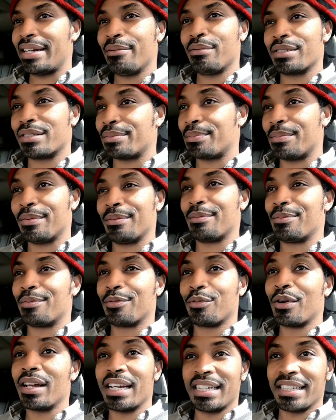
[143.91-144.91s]
It was
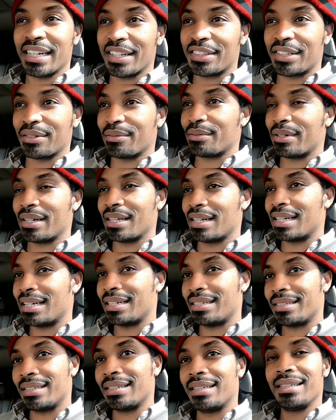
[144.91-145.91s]
really nothing
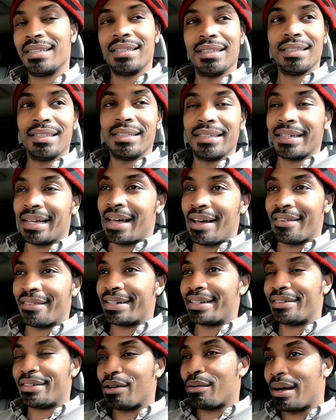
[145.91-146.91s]
really. I
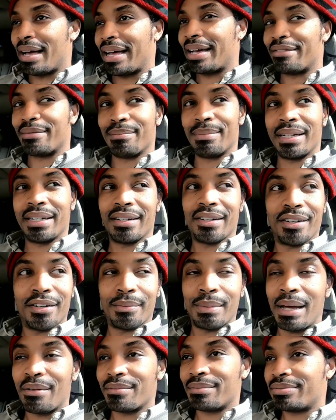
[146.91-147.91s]
don't even know why I even bid
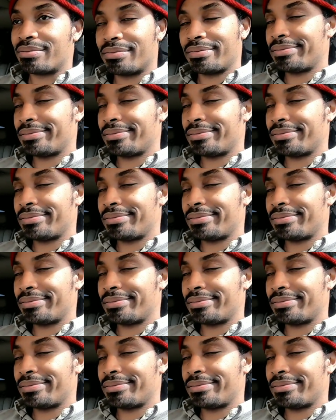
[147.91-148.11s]
on them.